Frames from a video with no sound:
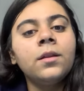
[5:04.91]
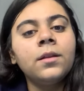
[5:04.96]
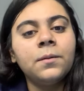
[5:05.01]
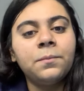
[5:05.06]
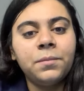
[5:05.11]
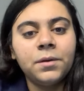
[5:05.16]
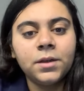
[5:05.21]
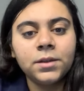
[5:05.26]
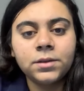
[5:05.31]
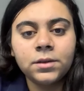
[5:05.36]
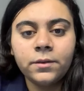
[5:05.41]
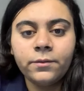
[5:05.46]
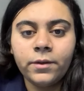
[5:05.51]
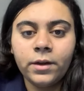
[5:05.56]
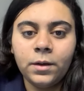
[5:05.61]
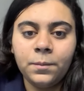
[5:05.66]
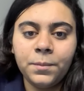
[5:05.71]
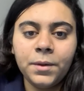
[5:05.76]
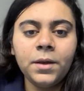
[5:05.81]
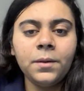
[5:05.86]
the person
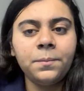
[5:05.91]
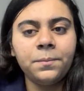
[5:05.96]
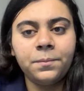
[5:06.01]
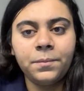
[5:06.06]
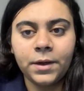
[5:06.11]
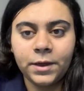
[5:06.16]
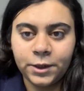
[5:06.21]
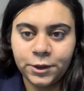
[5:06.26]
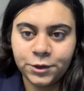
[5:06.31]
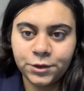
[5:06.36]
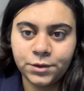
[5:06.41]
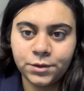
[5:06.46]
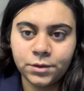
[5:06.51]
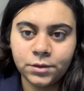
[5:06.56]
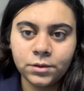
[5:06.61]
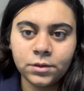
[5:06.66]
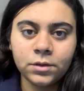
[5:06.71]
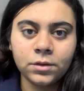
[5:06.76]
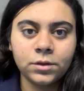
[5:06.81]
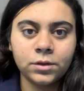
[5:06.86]
will be punished
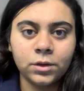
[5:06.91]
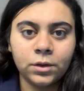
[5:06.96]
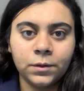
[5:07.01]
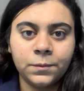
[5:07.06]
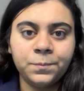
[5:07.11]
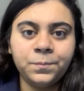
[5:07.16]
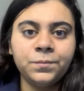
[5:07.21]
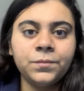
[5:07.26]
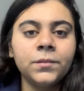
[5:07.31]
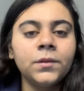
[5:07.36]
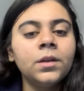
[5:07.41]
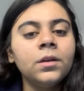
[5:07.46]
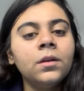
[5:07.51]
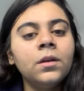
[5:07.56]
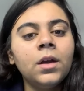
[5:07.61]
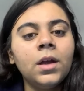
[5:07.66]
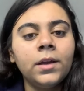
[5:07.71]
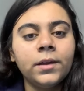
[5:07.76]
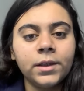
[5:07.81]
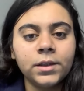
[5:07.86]
so
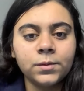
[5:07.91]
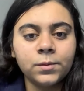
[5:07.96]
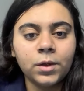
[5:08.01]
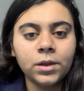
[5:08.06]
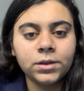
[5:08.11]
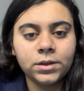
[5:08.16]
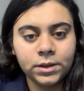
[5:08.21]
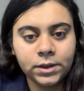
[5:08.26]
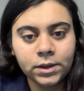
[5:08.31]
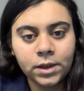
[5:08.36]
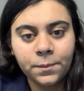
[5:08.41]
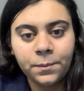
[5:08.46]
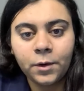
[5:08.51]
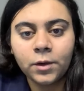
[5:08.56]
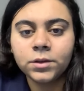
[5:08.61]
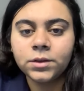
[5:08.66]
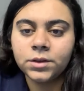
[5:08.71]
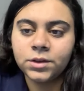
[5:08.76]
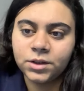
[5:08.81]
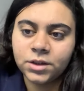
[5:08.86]
this was it
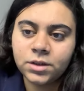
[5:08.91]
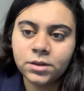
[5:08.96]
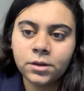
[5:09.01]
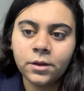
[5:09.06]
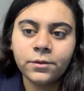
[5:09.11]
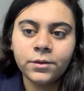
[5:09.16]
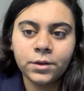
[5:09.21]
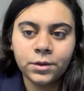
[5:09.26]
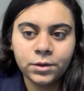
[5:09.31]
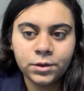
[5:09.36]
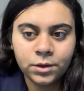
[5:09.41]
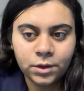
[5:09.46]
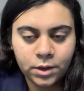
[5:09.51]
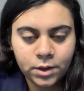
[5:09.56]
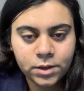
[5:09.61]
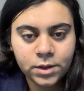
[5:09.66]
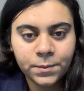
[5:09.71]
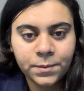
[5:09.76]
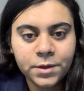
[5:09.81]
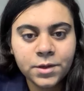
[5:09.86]
about a gist of
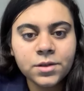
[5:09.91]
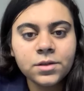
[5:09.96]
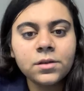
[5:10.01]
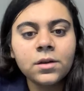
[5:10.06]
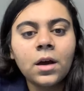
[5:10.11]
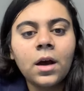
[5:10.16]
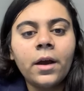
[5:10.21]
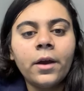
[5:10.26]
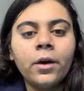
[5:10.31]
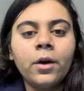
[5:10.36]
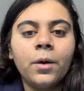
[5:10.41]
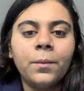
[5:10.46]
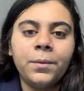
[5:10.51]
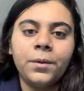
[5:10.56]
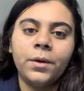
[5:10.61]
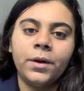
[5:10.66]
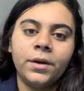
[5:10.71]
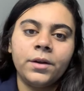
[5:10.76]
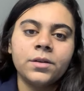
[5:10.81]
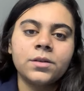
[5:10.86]
during separation i hope
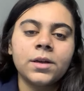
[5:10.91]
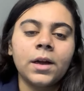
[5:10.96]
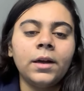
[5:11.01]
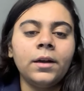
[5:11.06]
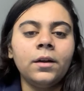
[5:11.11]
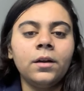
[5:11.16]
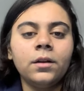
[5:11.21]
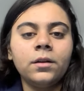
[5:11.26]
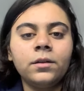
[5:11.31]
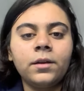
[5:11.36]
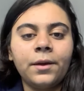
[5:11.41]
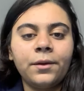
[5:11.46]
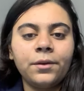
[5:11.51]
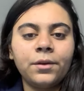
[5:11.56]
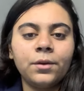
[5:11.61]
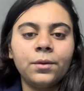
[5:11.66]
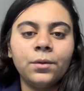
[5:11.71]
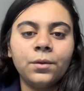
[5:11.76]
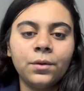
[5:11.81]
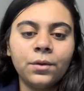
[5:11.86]
you understand
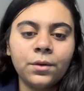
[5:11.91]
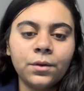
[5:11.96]
thank you